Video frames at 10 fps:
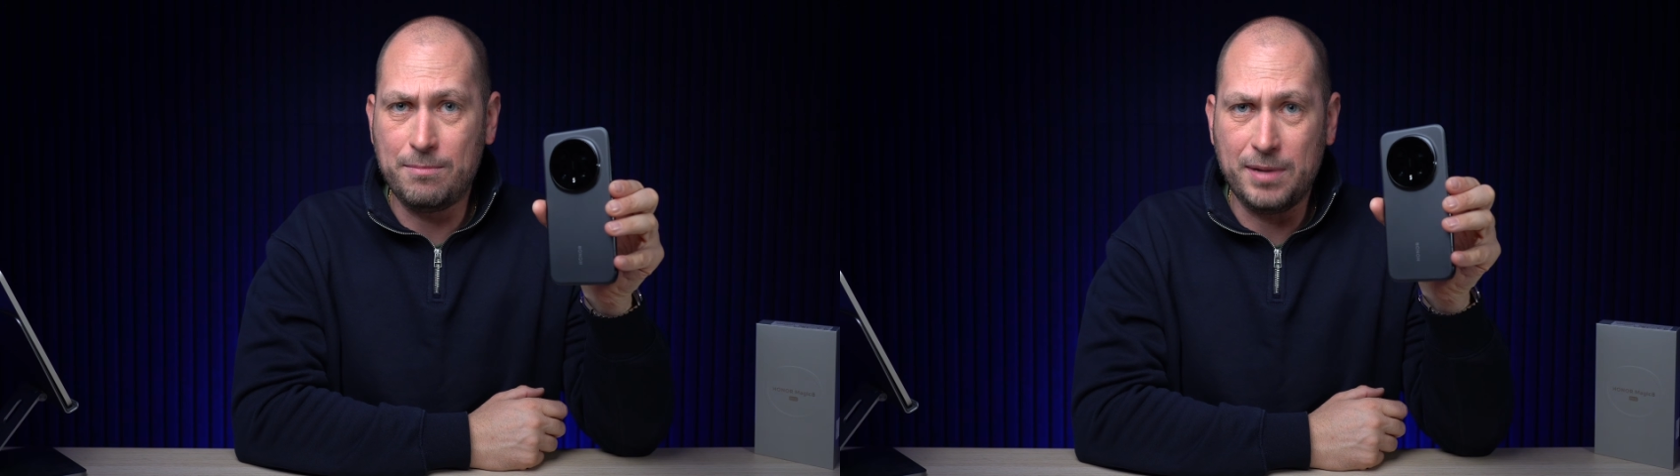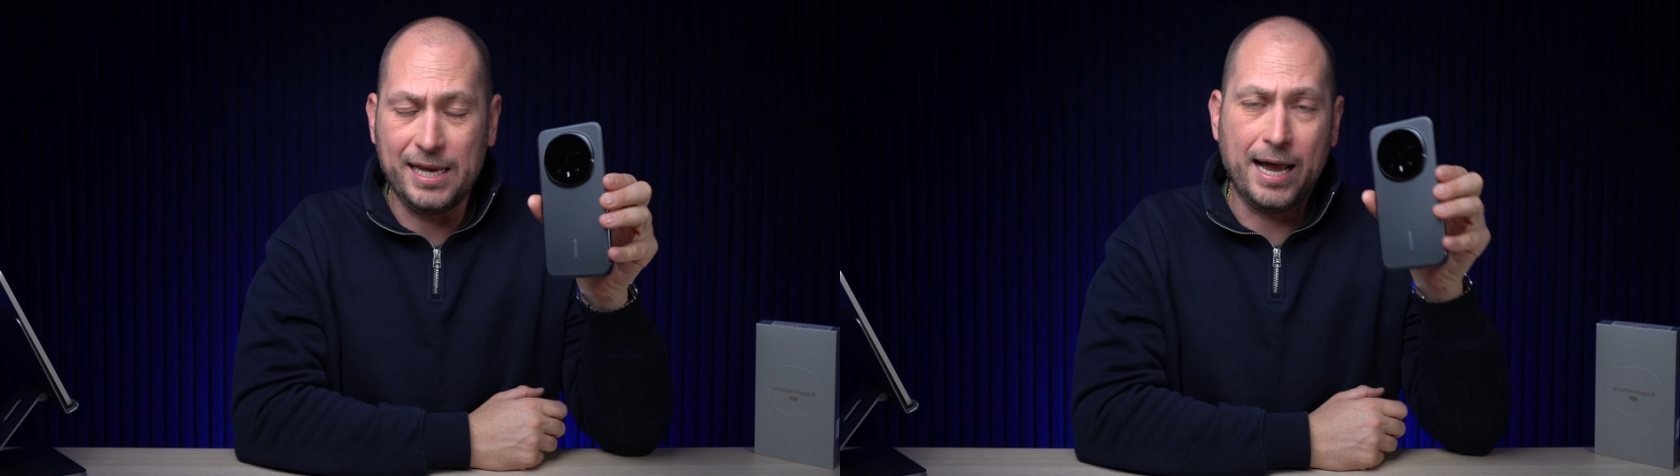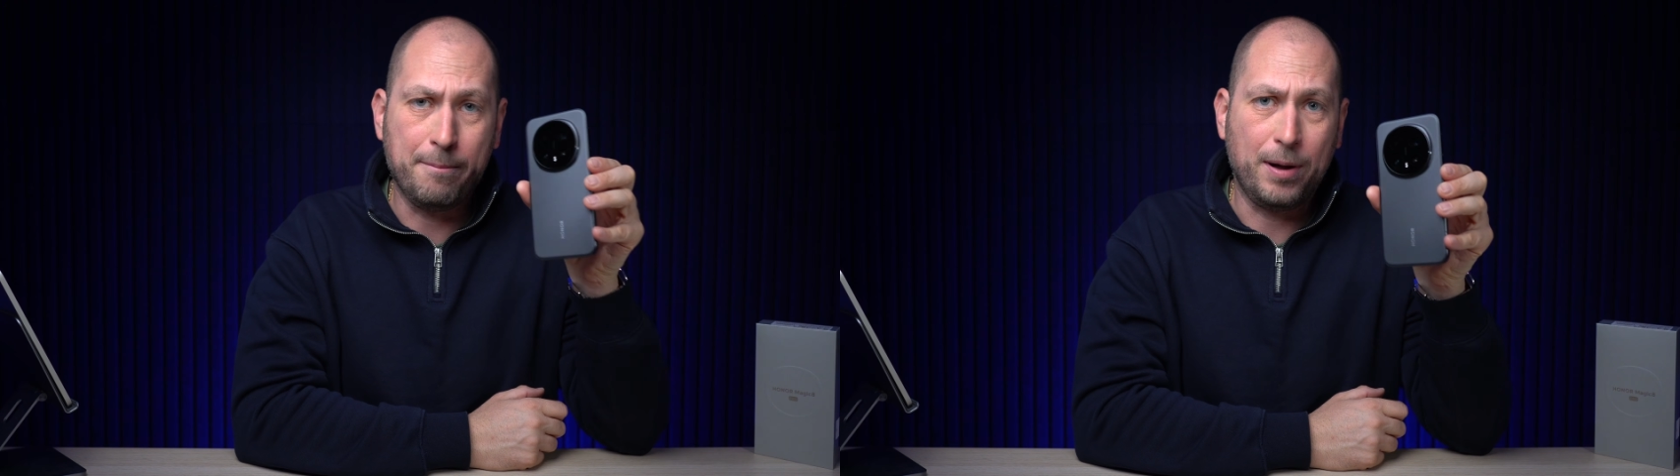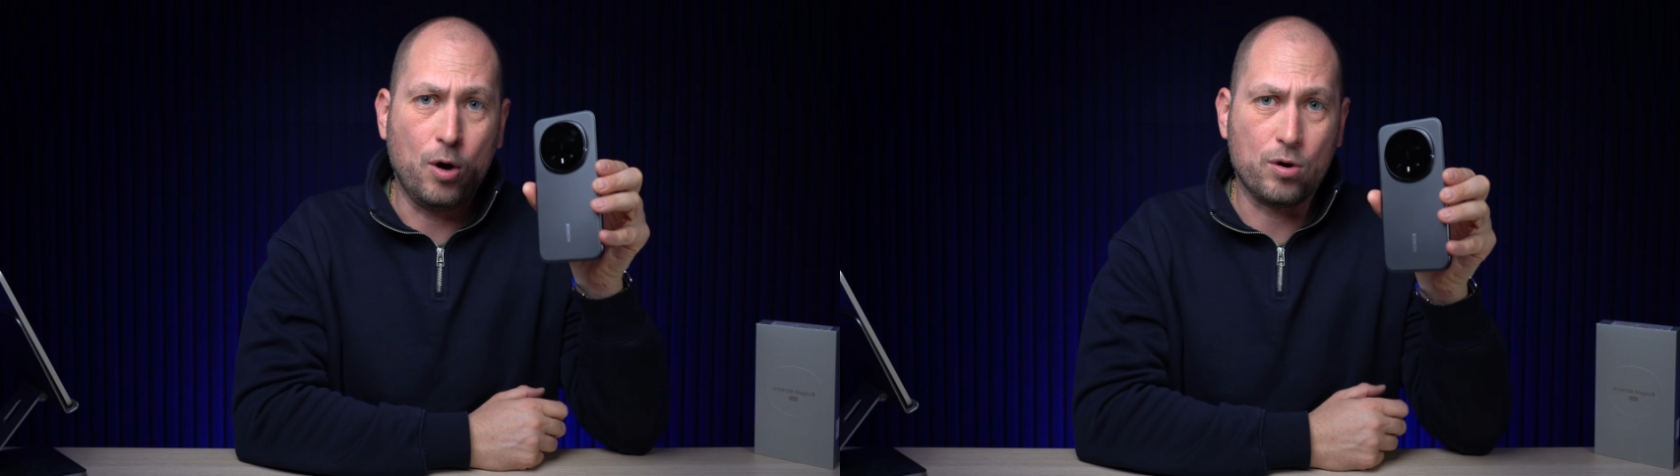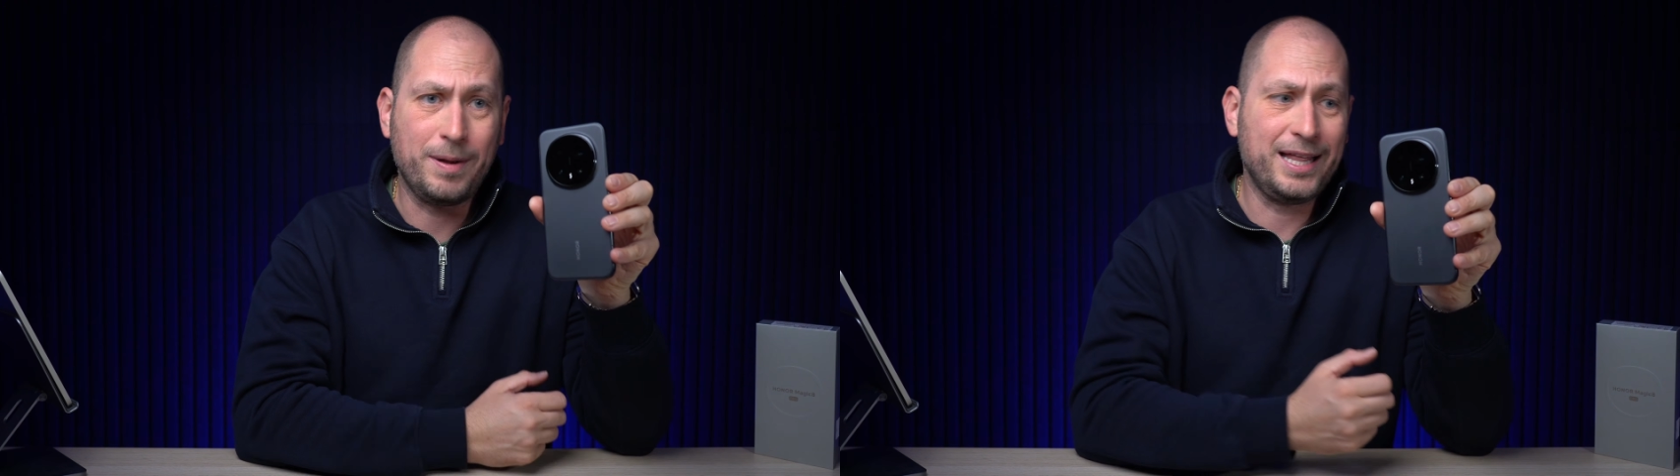milliamp
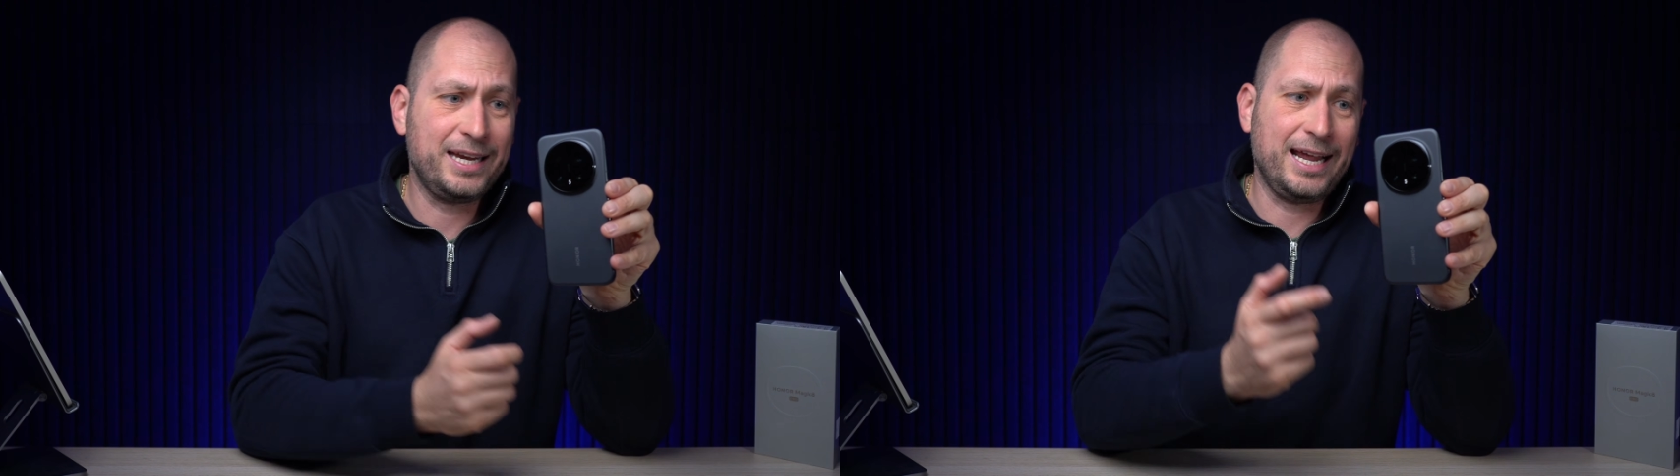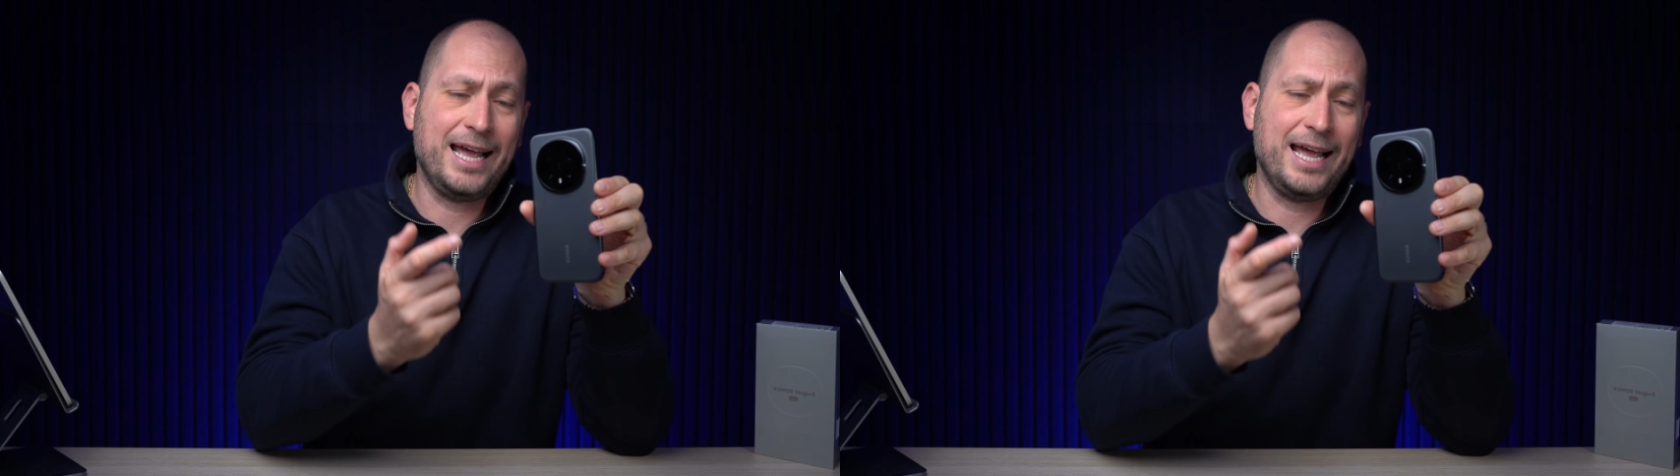hour battery,